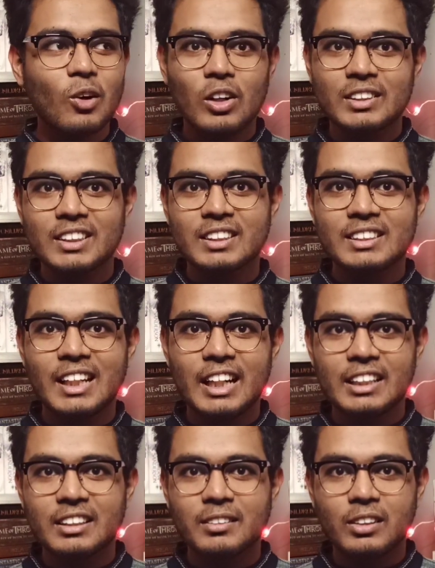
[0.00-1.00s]
authors
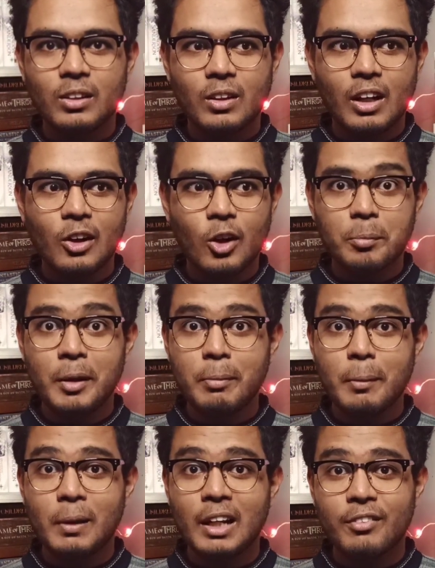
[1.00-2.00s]
that many
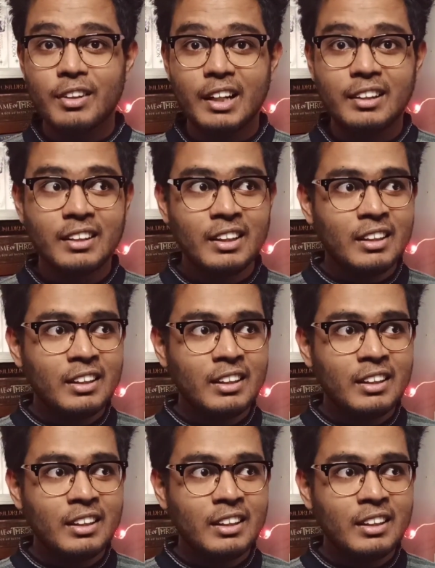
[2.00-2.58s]
people have read.